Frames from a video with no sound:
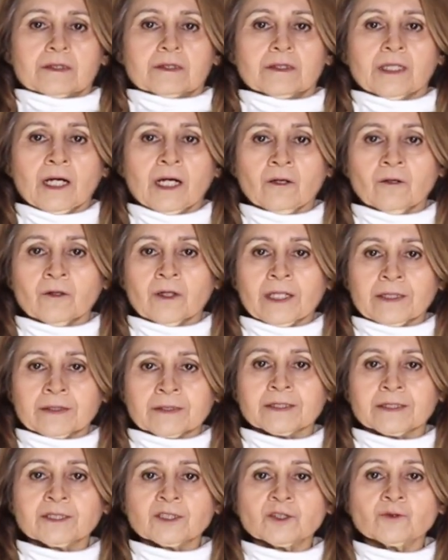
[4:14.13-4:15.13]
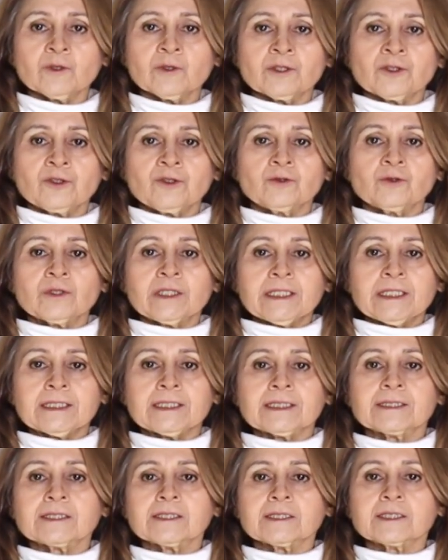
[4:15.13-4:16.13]
Now on this one you
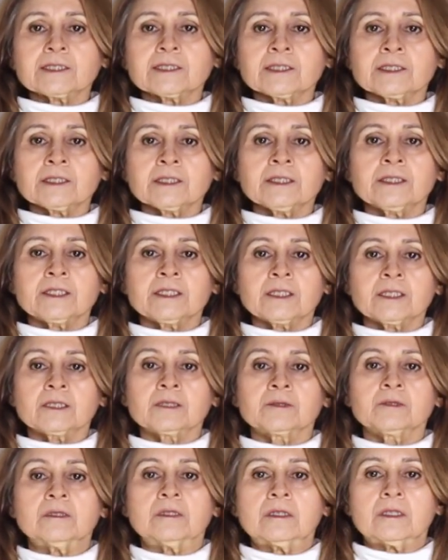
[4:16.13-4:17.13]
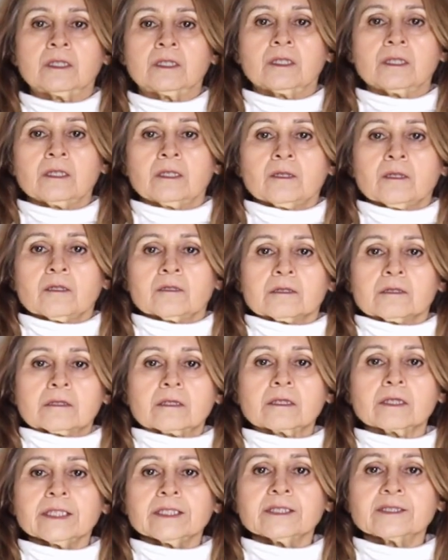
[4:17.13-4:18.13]
can see the
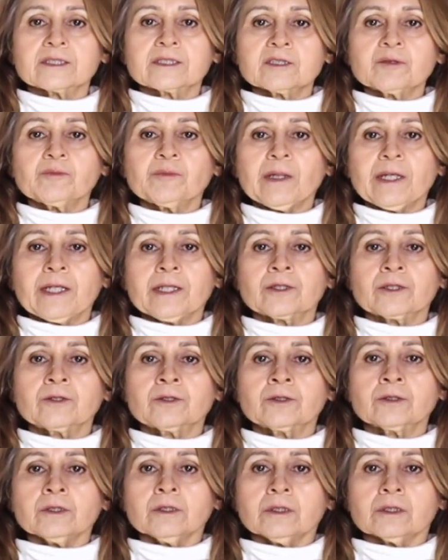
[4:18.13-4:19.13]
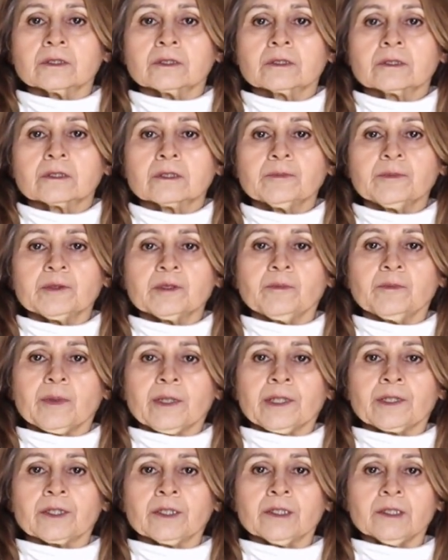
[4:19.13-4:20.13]
lacy pattern a bit
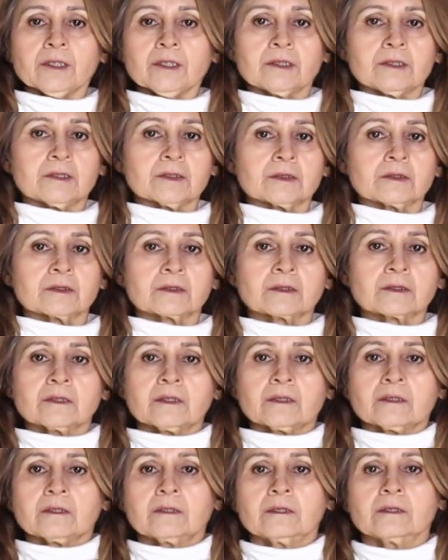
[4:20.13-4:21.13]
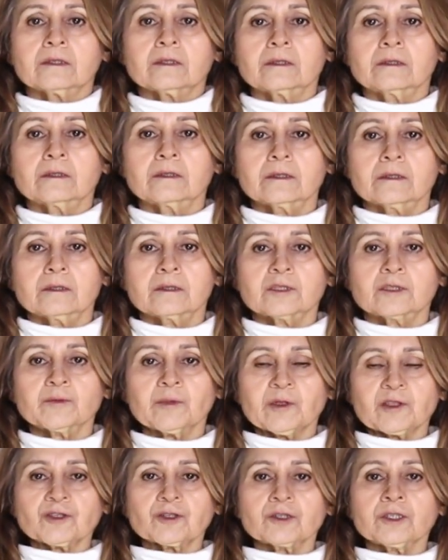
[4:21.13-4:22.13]
better,
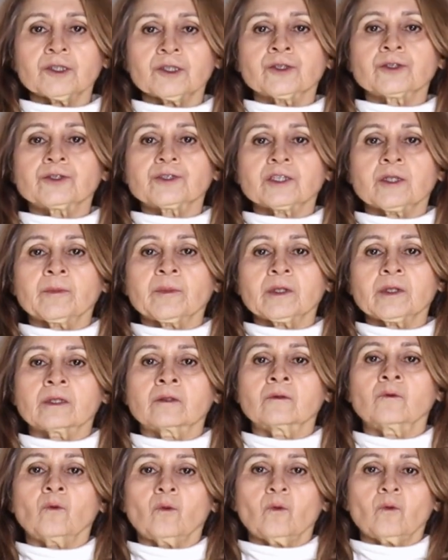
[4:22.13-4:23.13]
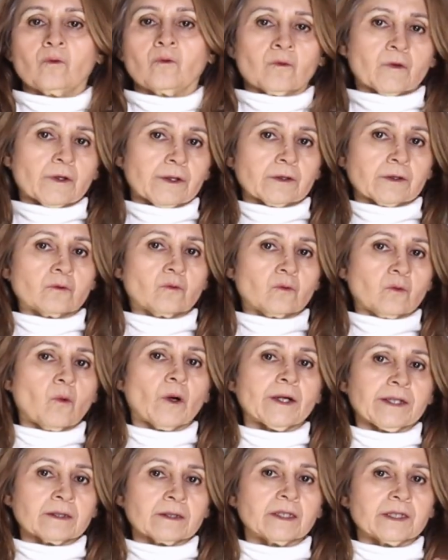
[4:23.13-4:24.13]
especially under something like
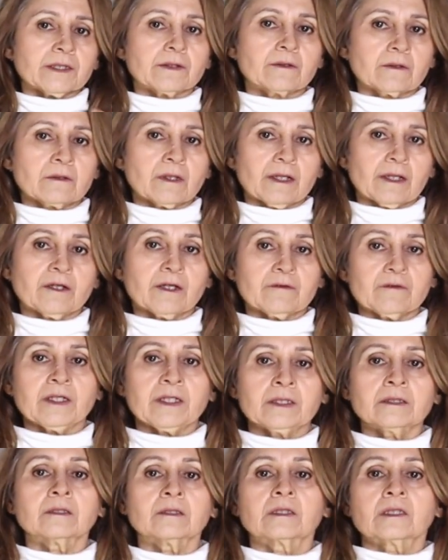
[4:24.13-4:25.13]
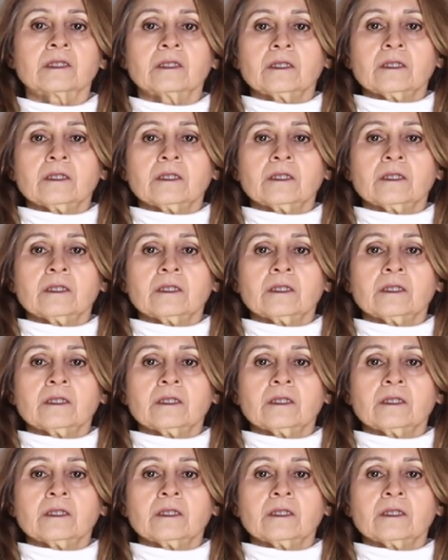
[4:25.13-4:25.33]
white like I have on.